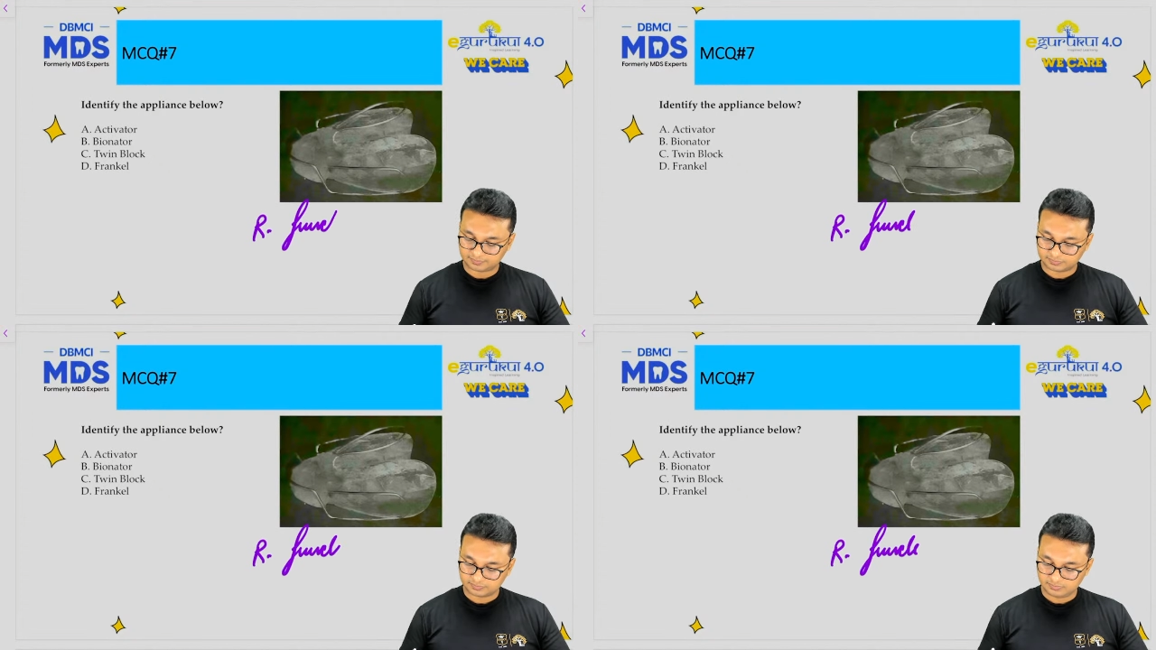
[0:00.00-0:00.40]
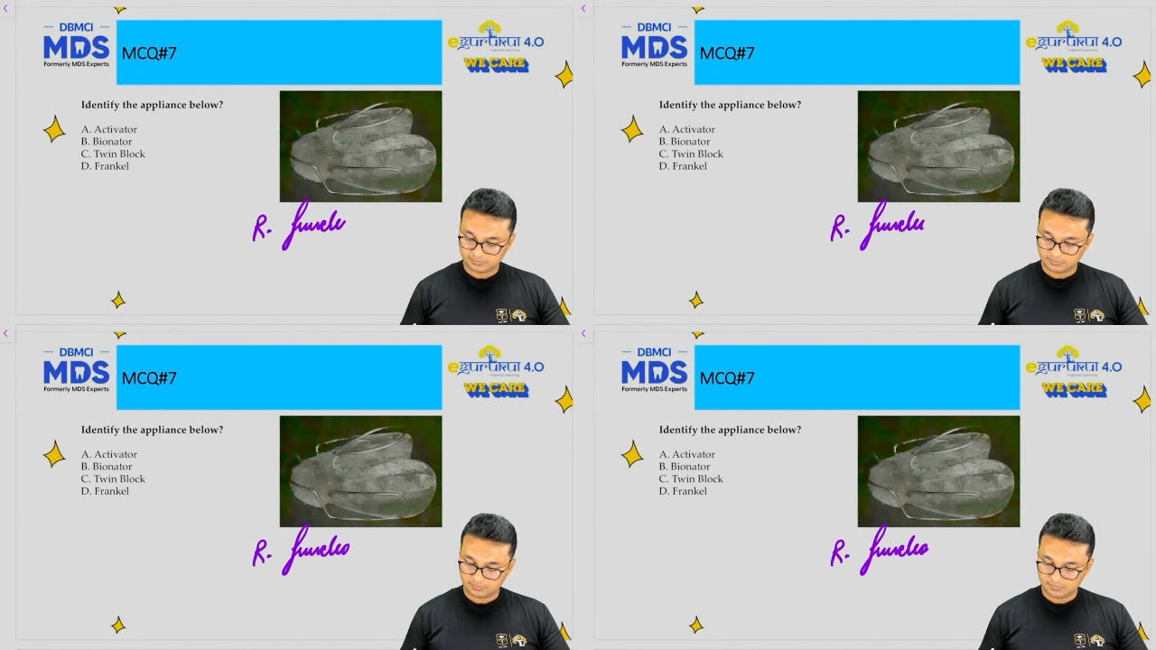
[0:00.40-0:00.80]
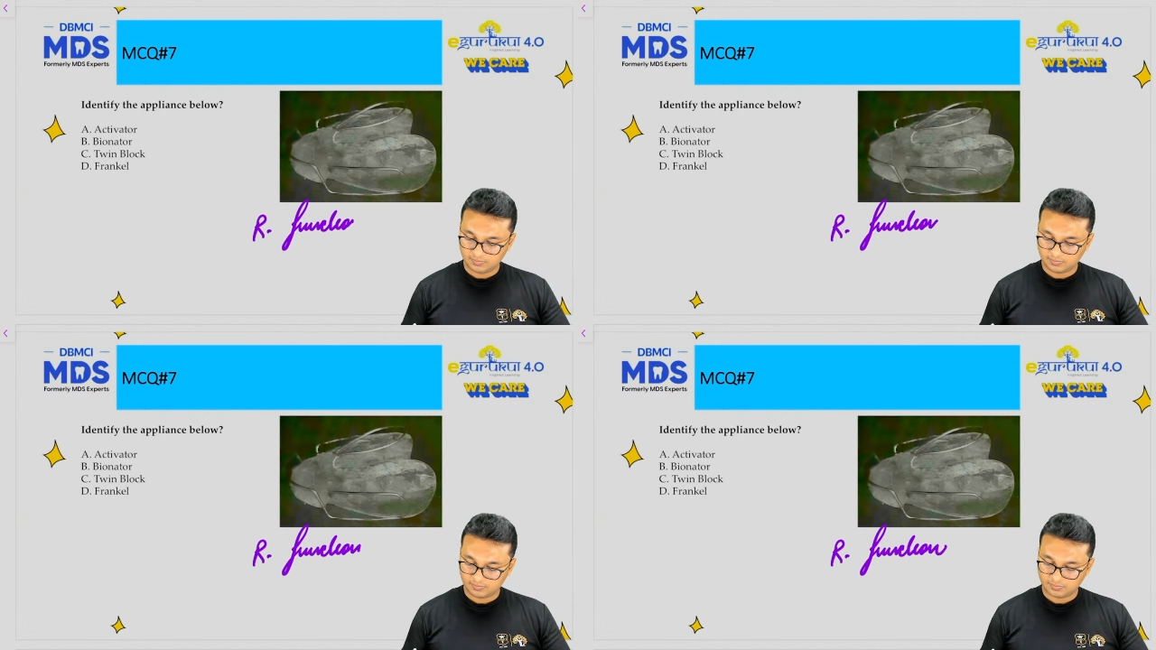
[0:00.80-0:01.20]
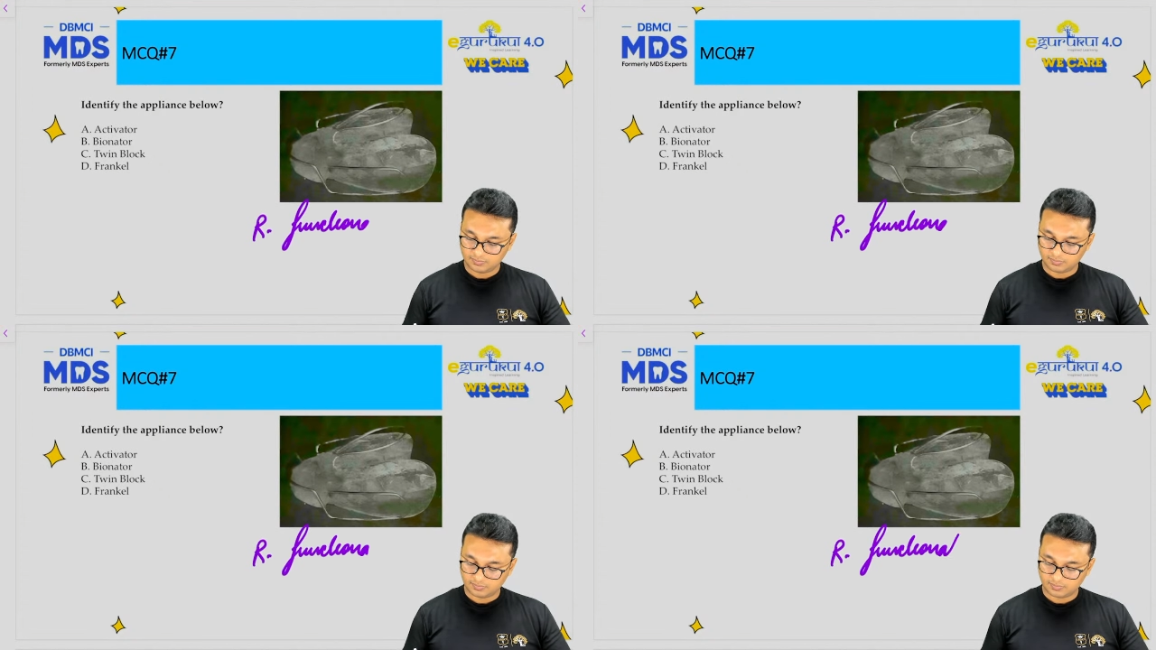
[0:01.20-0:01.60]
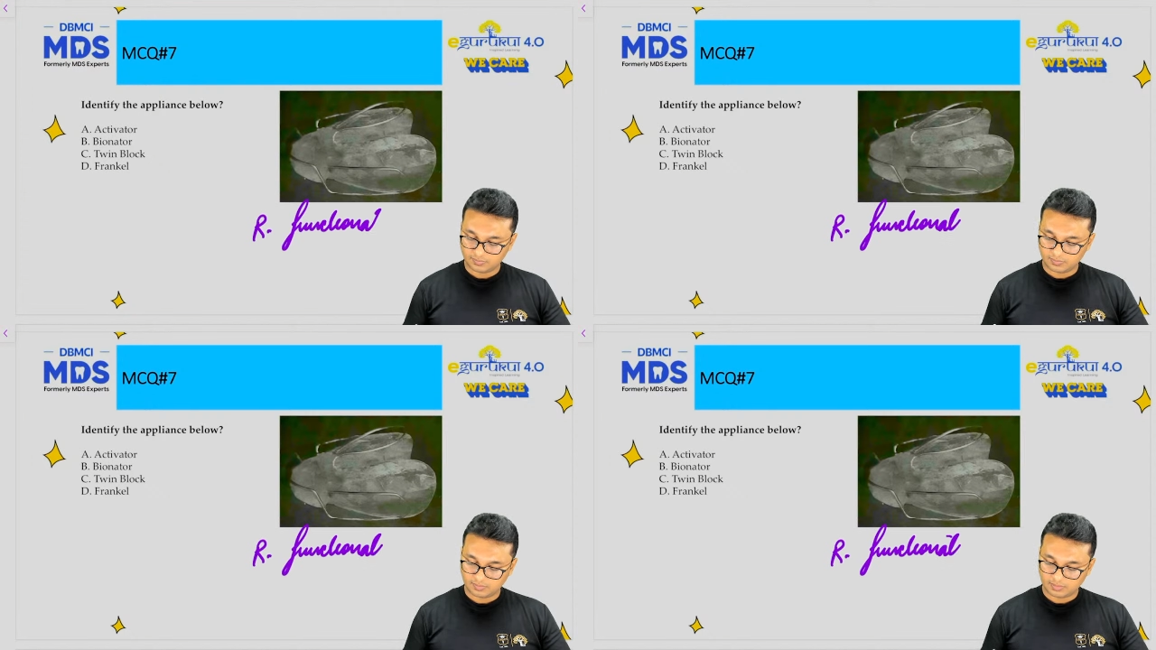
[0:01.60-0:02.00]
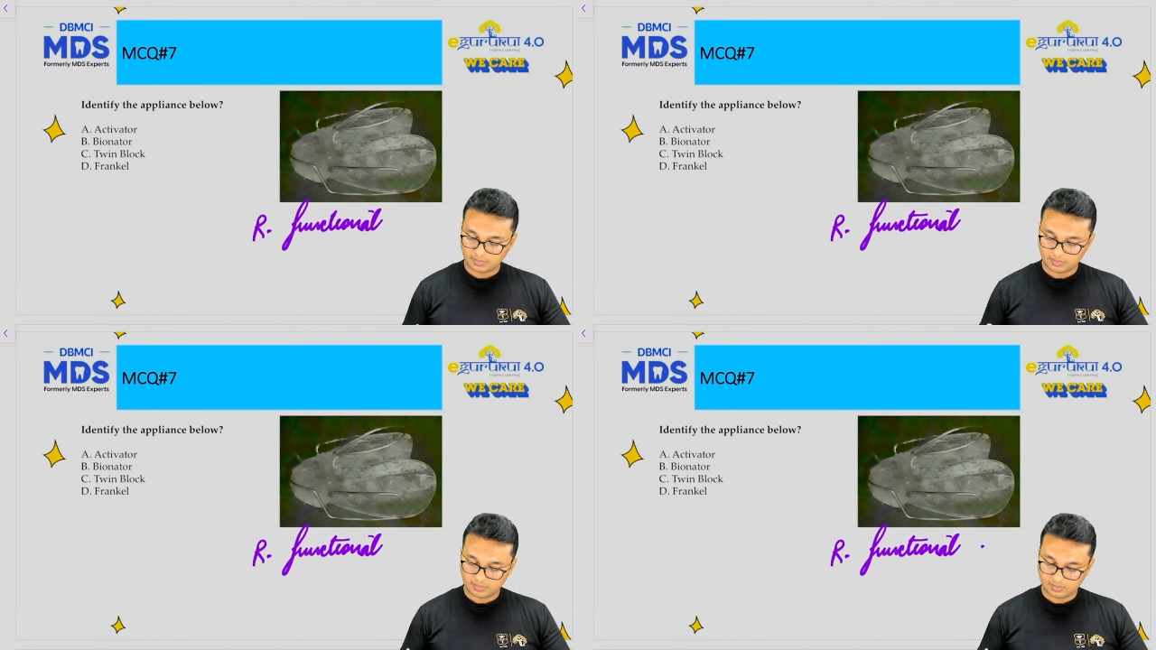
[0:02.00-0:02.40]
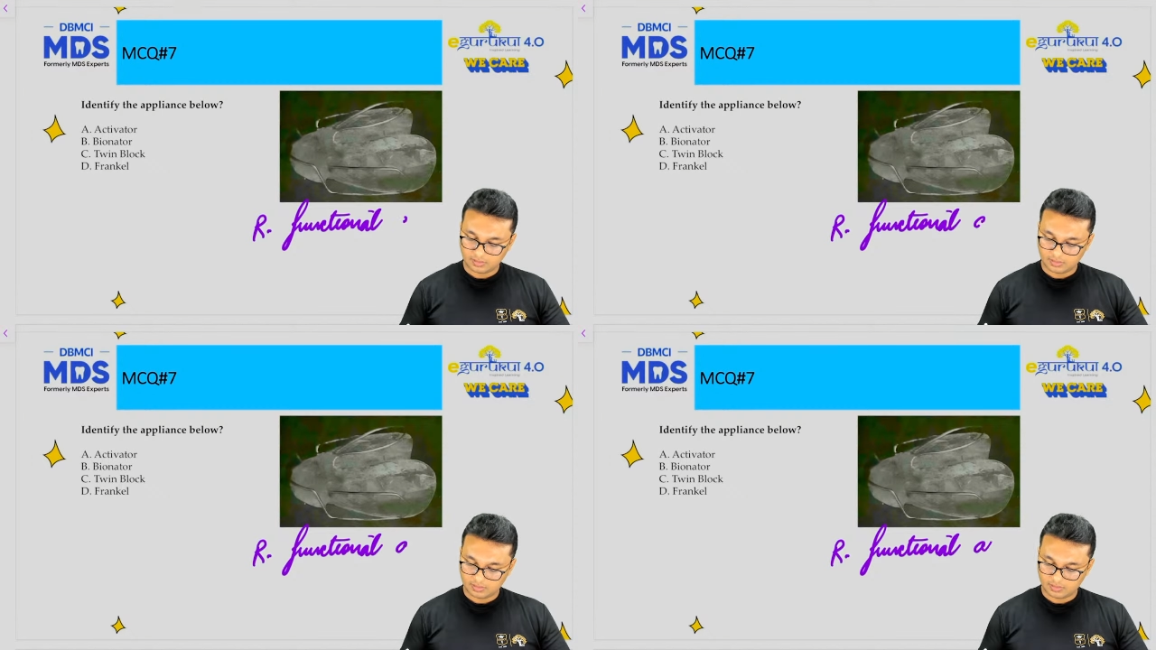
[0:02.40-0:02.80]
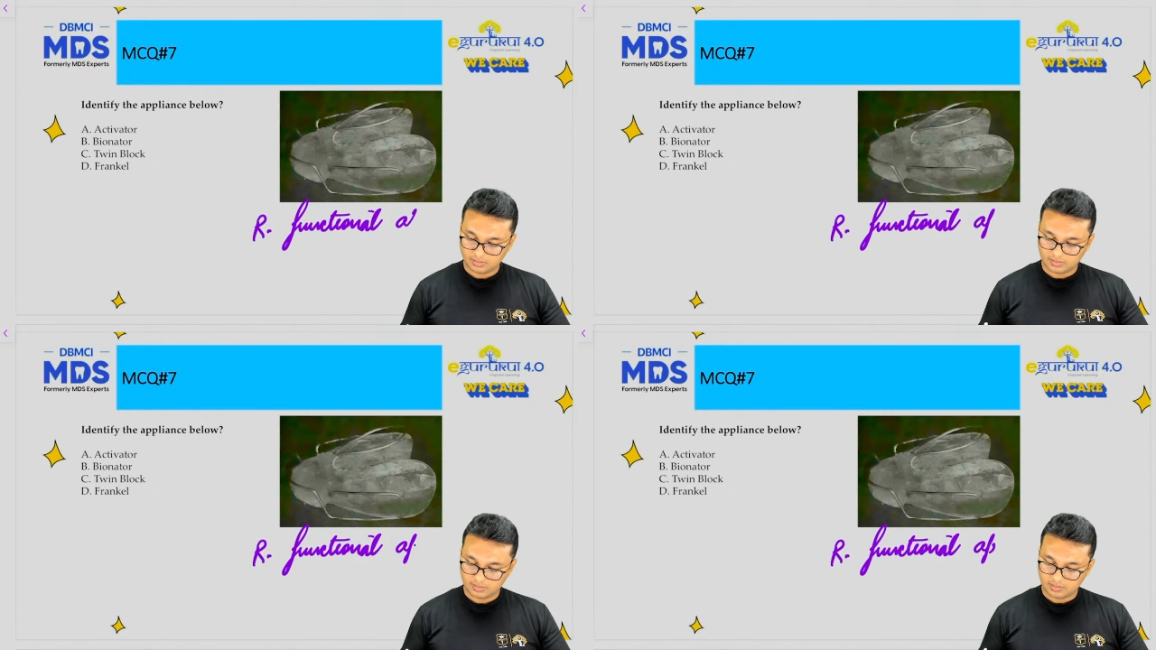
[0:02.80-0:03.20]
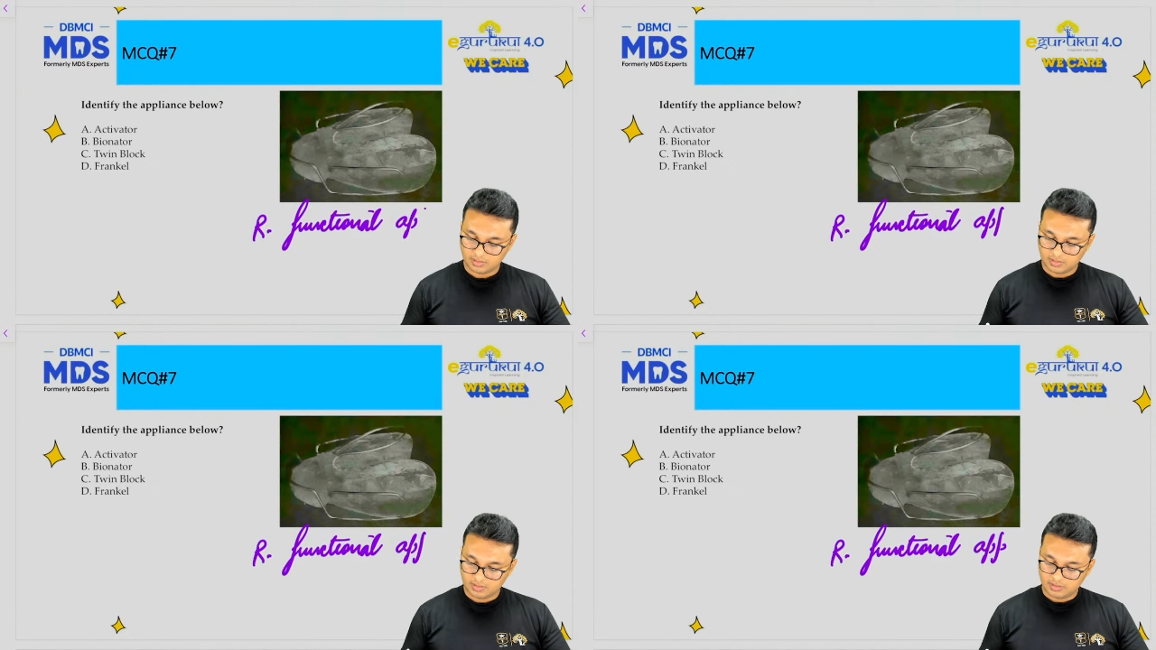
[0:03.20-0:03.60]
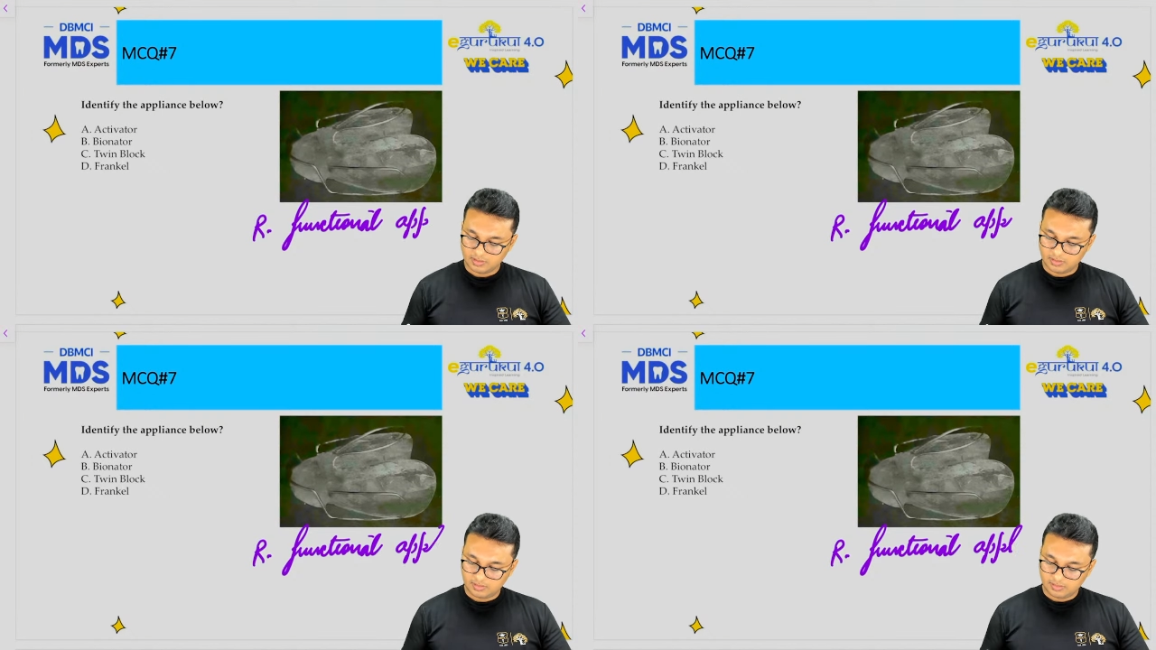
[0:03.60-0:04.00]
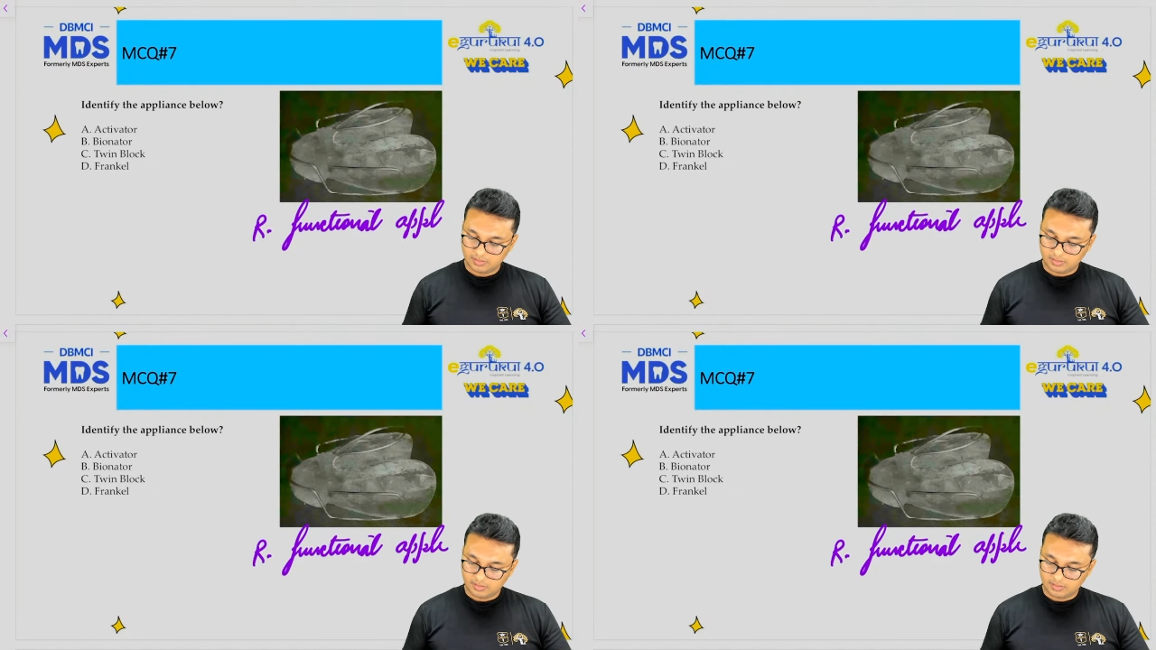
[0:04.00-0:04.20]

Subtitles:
(silence)